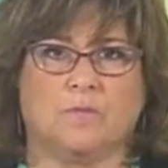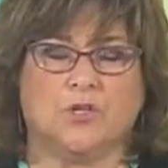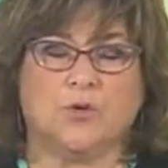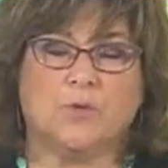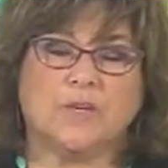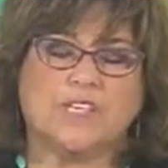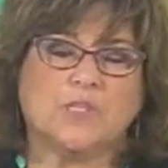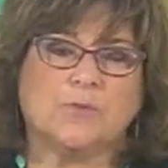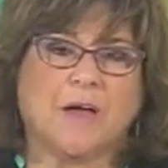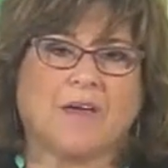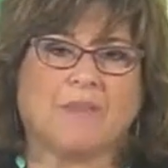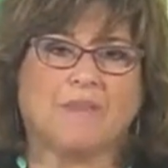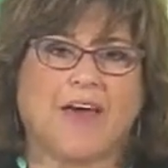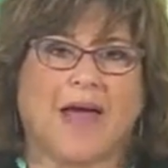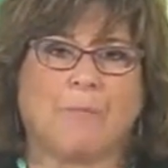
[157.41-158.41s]
you would
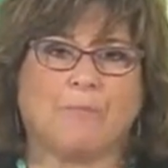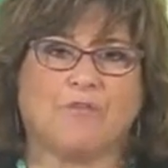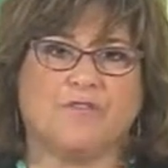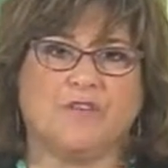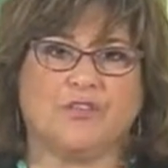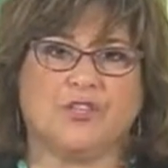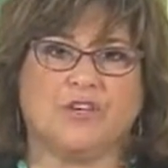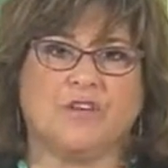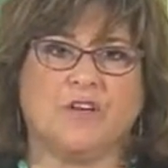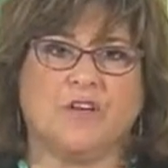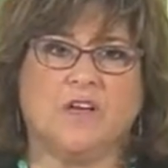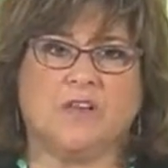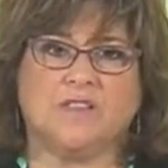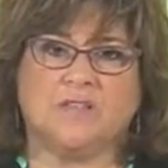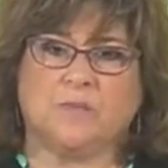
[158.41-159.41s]
expect that provision
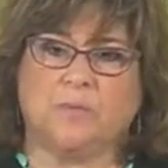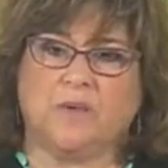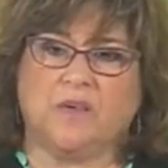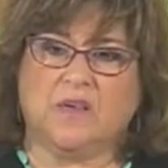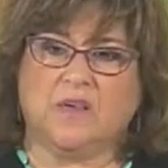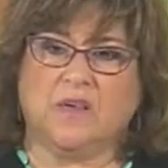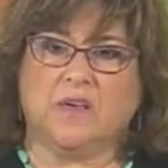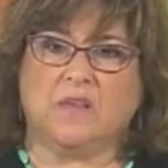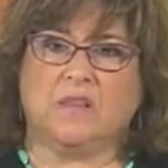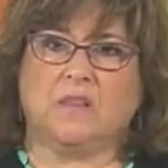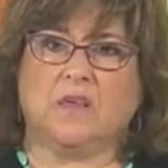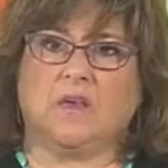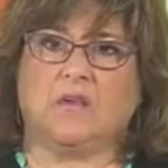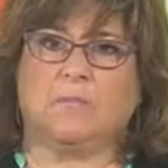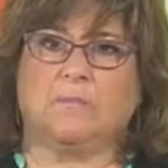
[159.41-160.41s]
to be in
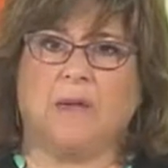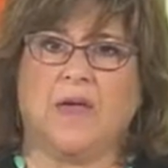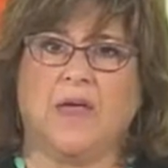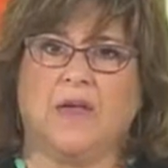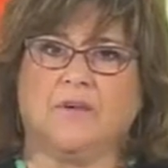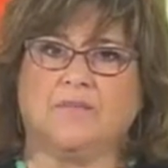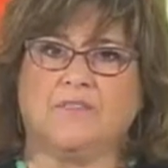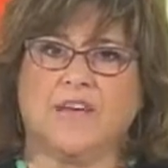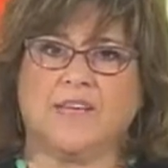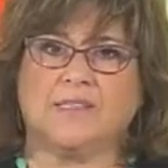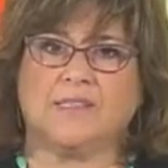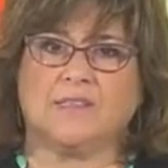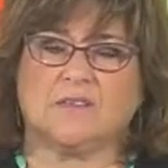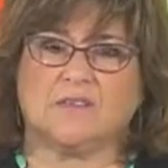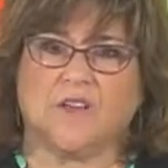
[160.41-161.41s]
the paying of
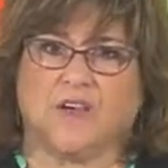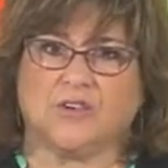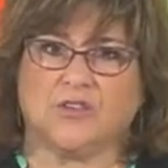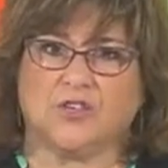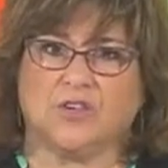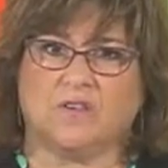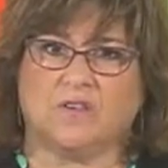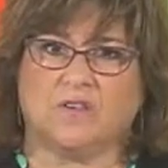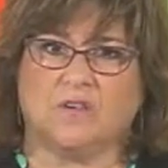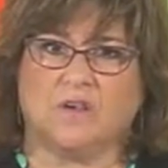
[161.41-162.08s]
debts section.